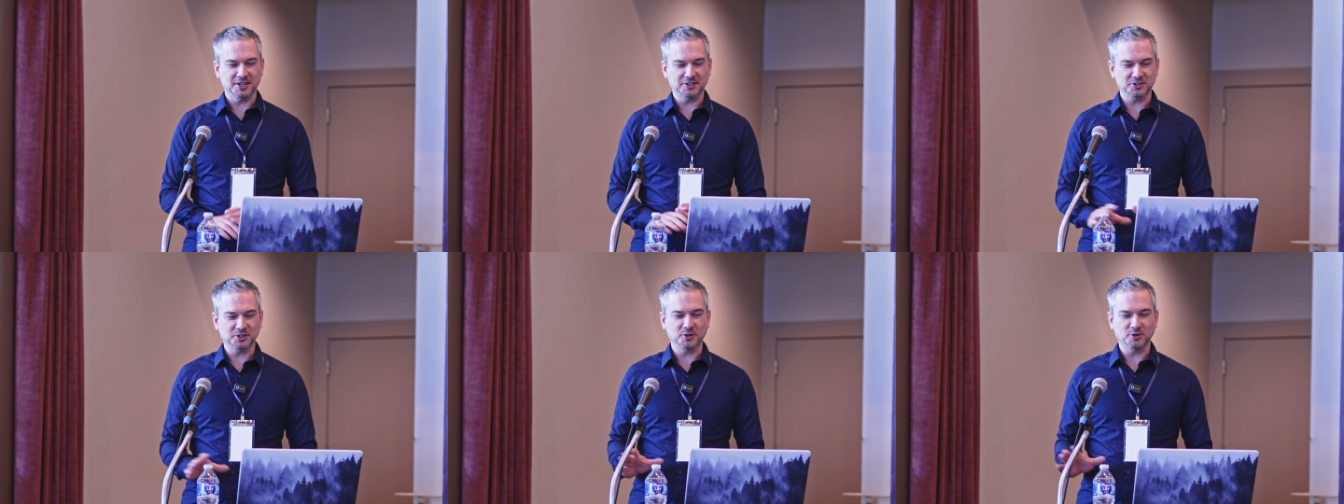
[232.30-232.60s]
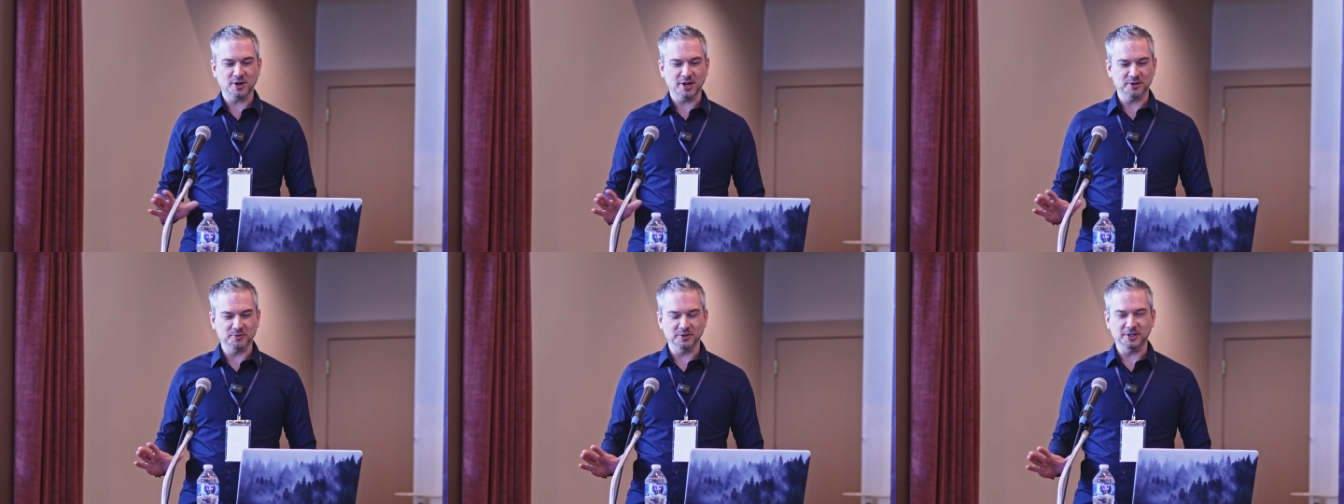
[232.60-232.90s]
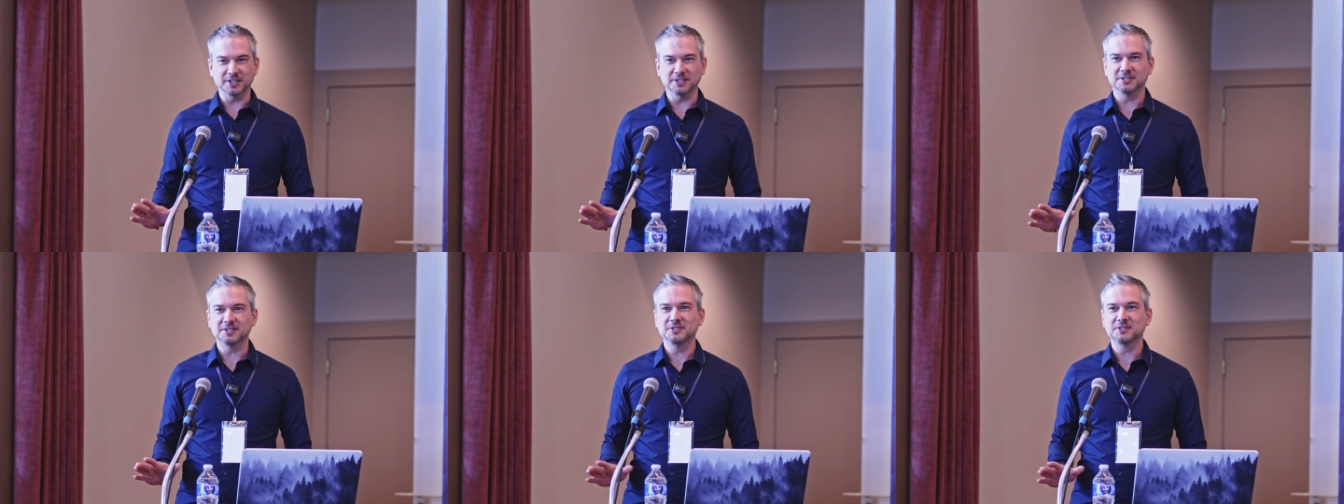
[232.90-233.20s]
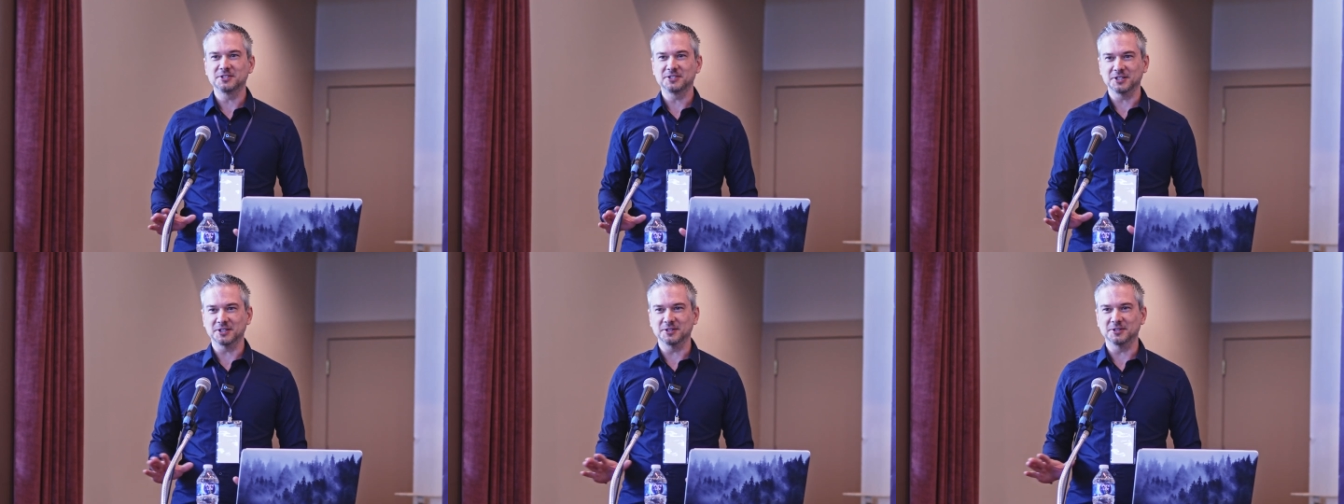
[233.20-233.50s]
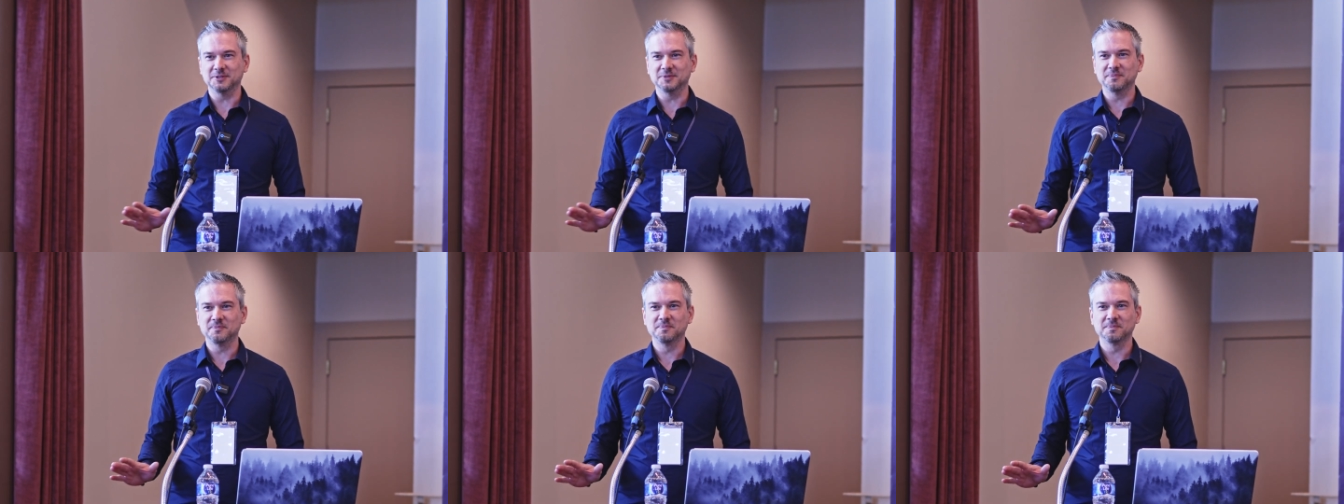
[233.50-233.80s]
It's a great read
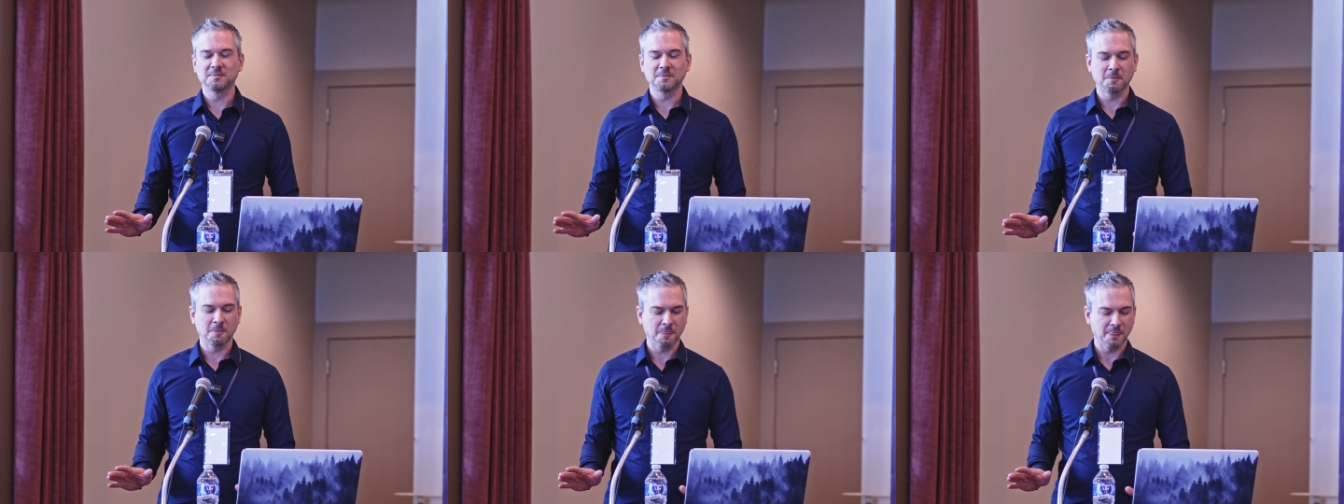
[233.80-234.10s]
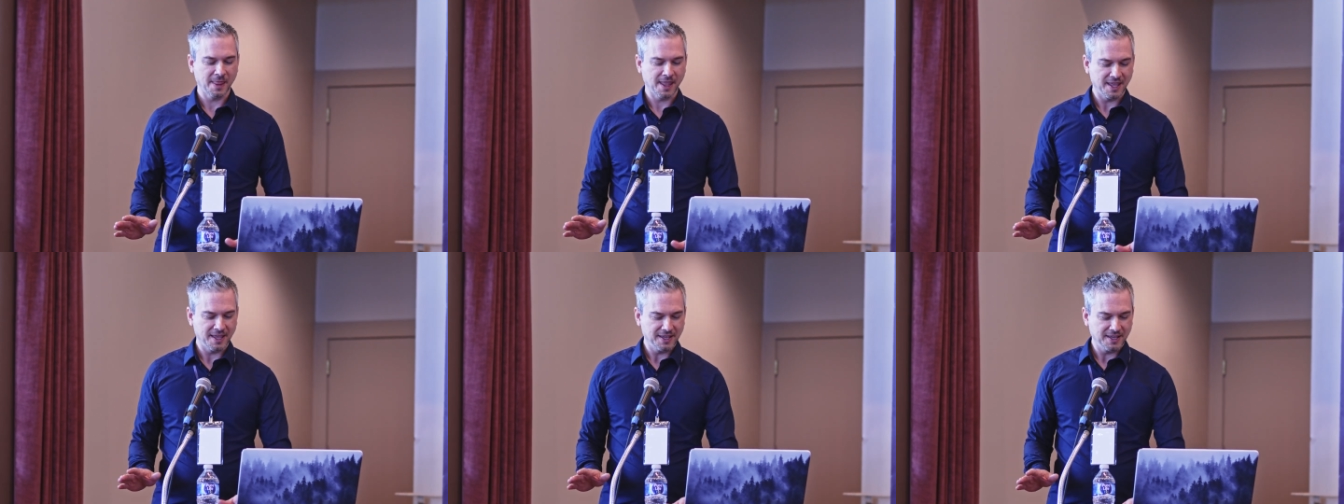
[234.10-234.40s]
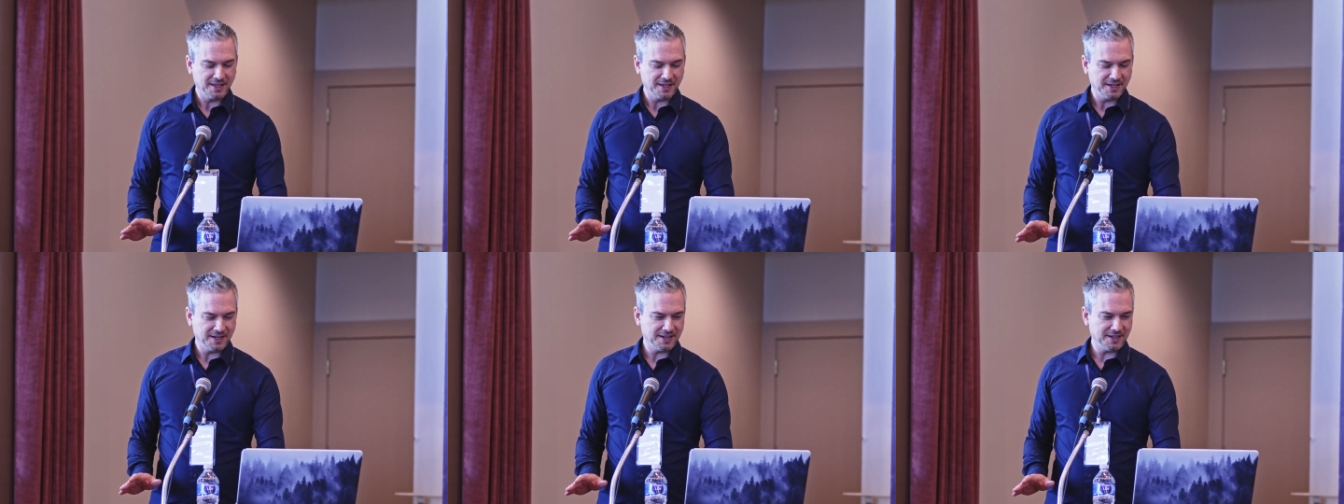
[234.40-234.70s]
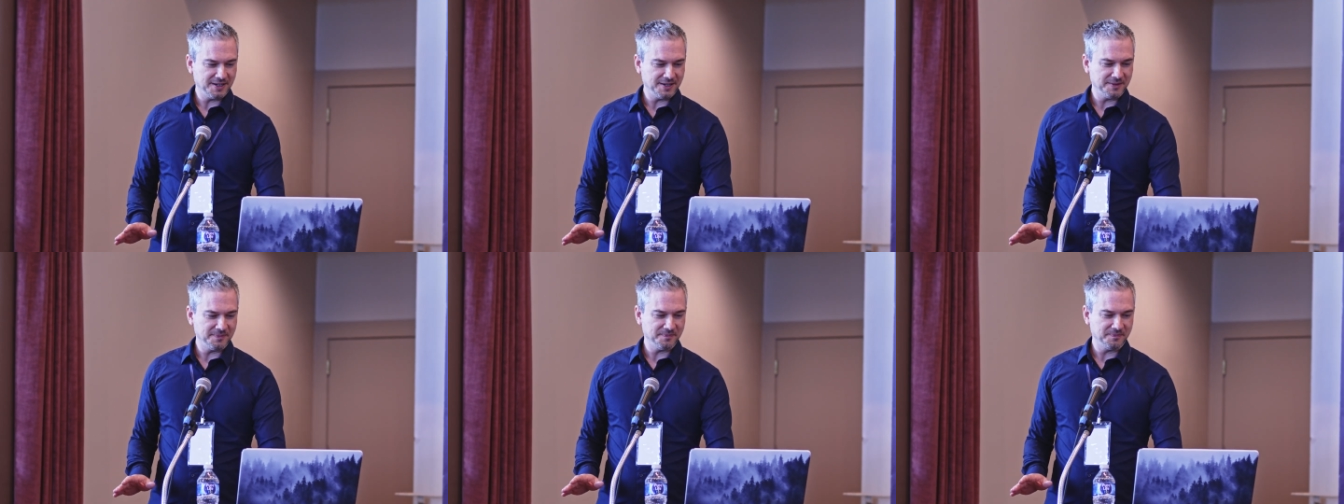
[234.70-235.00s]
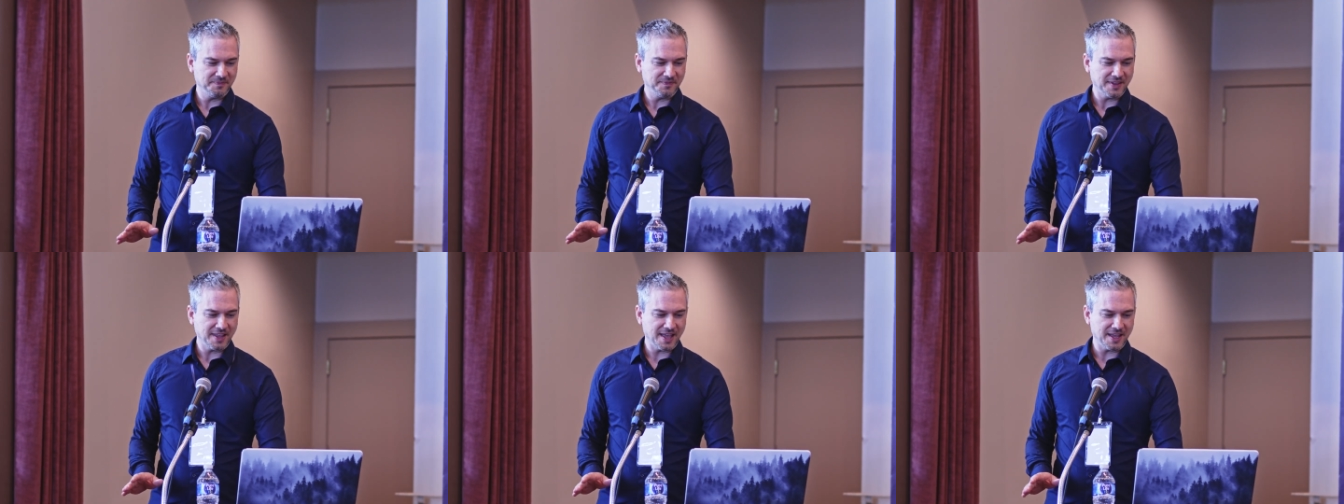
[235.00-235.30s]
still.
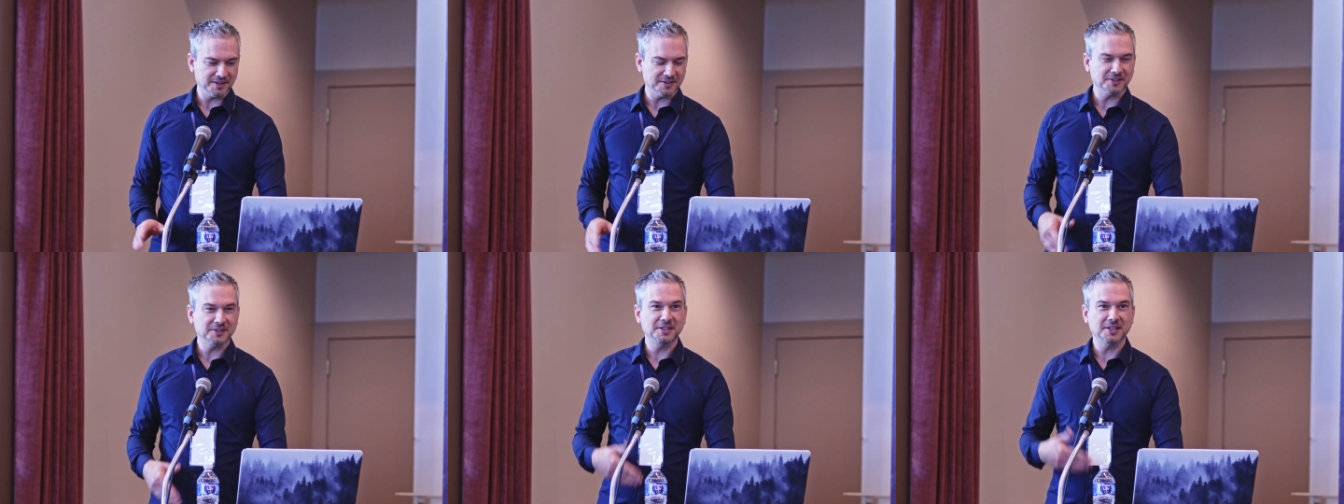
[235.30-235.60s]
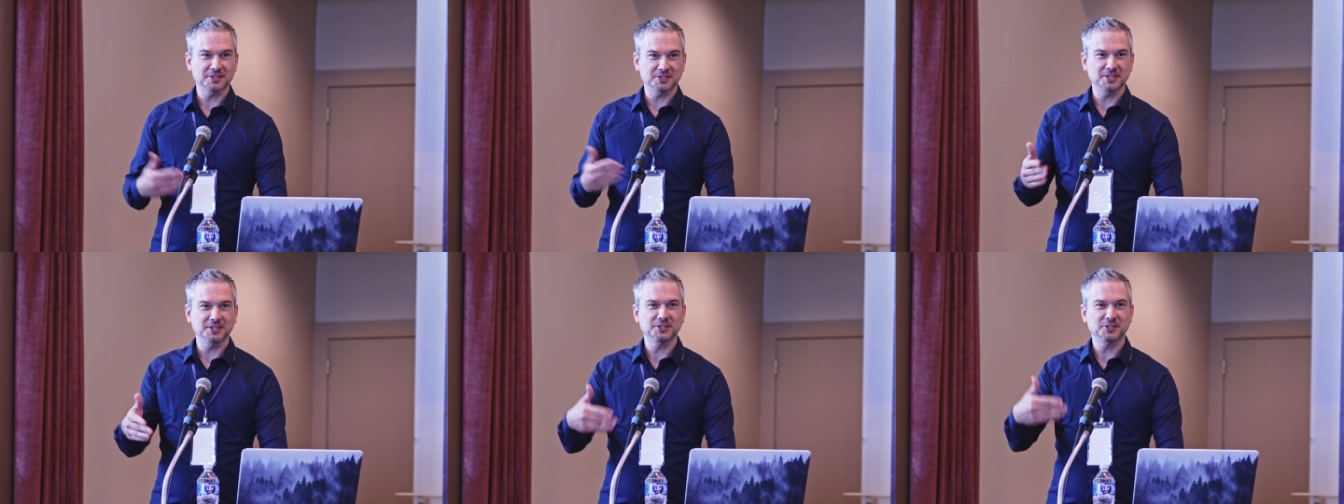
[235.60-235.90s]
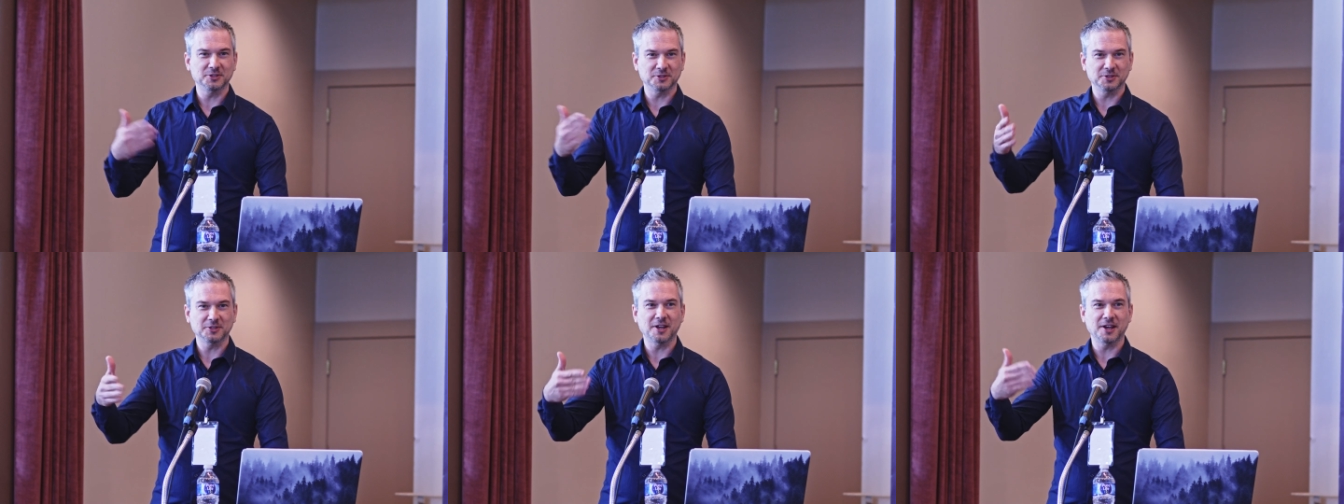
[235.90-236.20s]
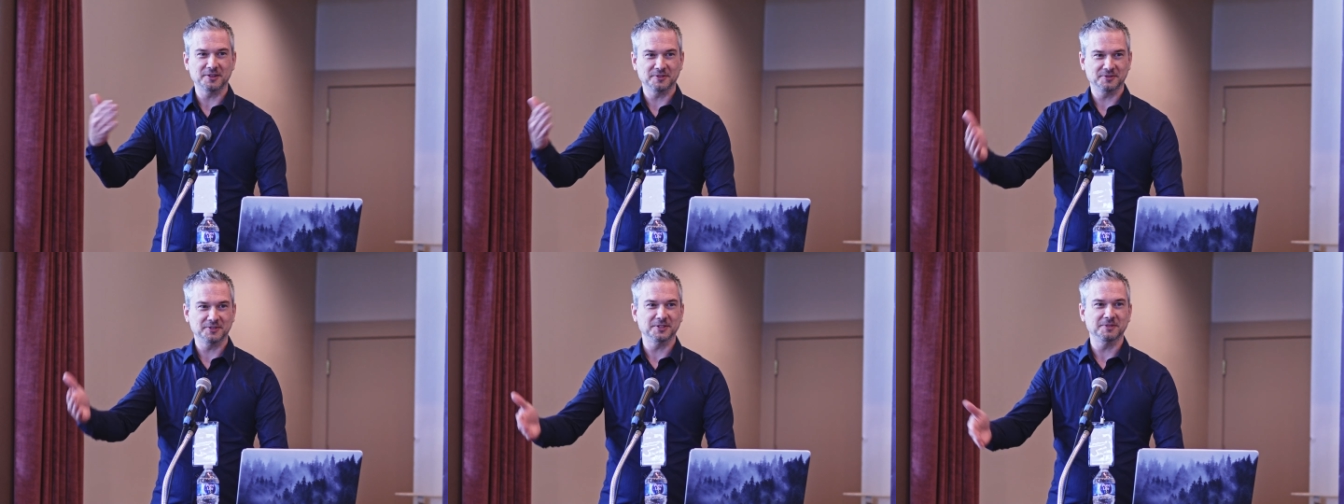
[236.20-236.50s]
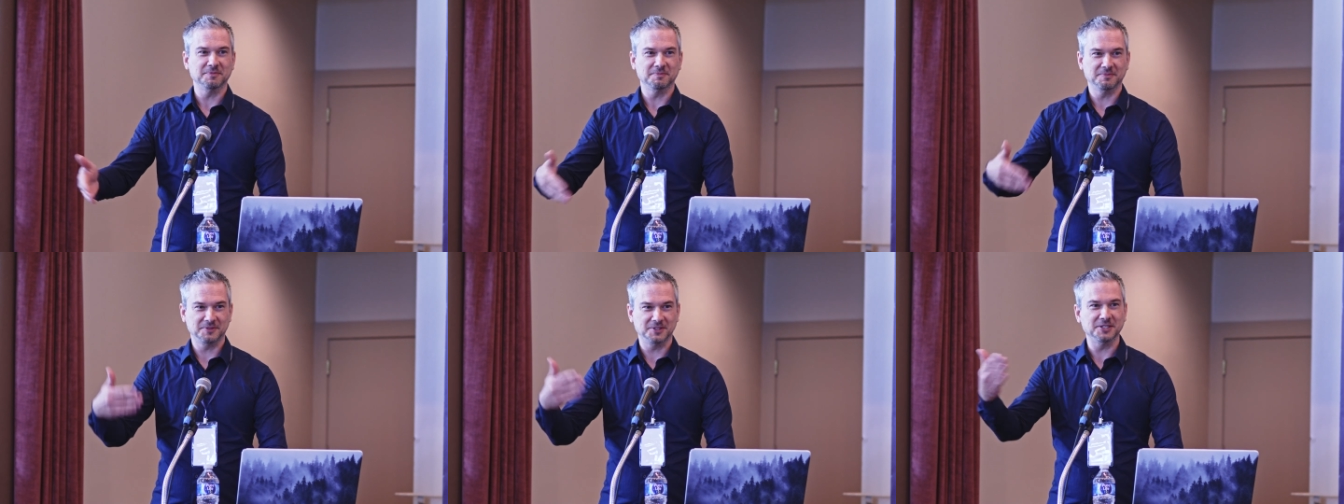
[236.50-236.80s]
Um, and gets into a lot of the,